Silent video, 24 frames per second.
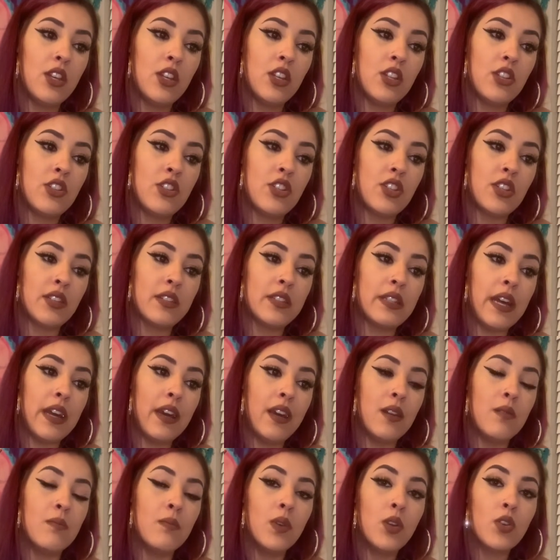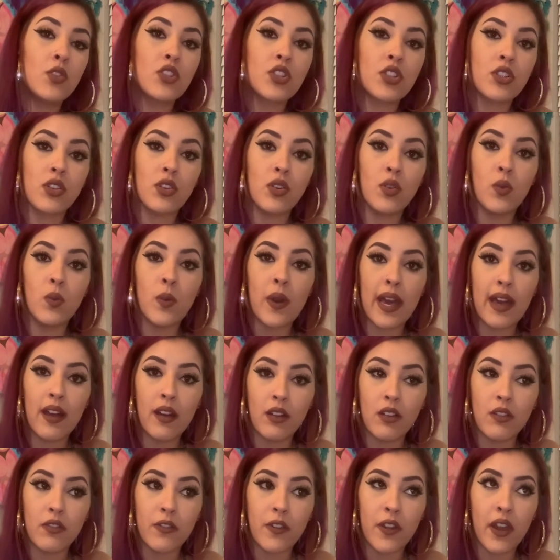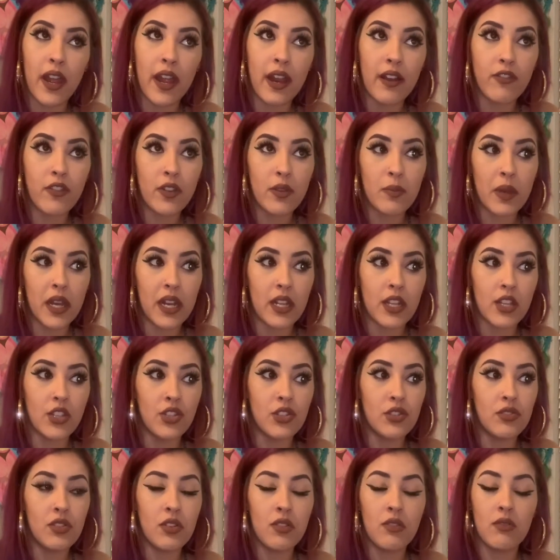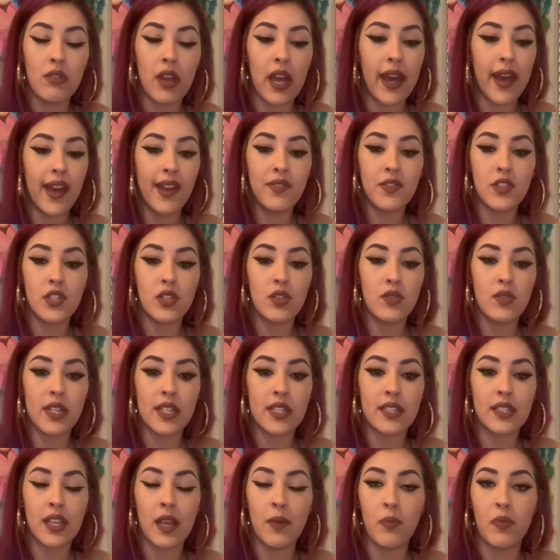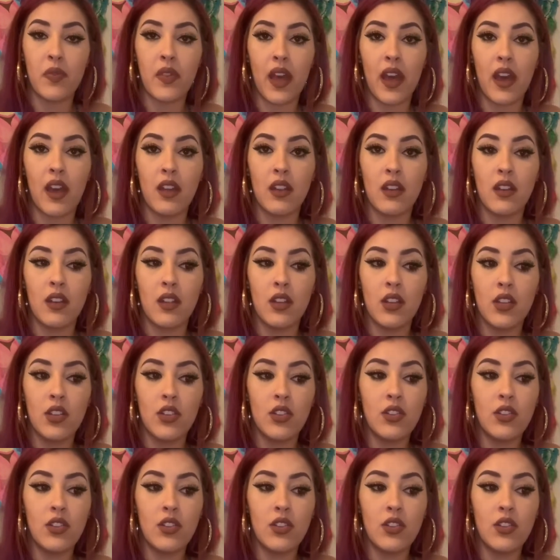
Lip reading: just that emotional well for everybody. You don't have to accept that. You